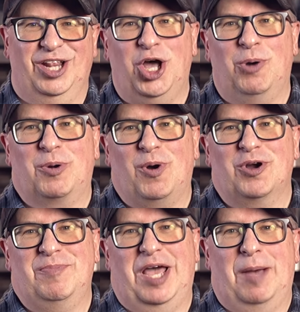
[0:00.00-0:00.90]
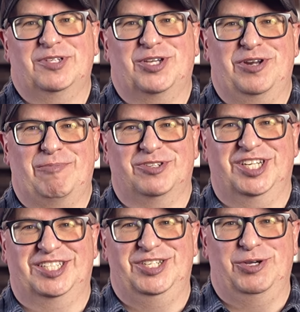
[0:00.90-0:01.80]
Hello and welcome to episode number
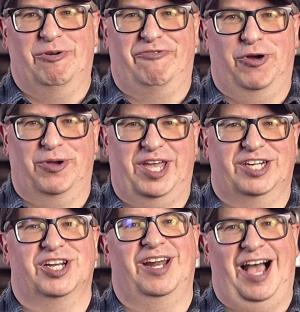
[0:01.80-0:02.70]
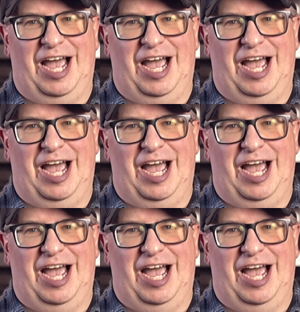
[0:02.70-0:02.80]
62 of Photo Kitchen.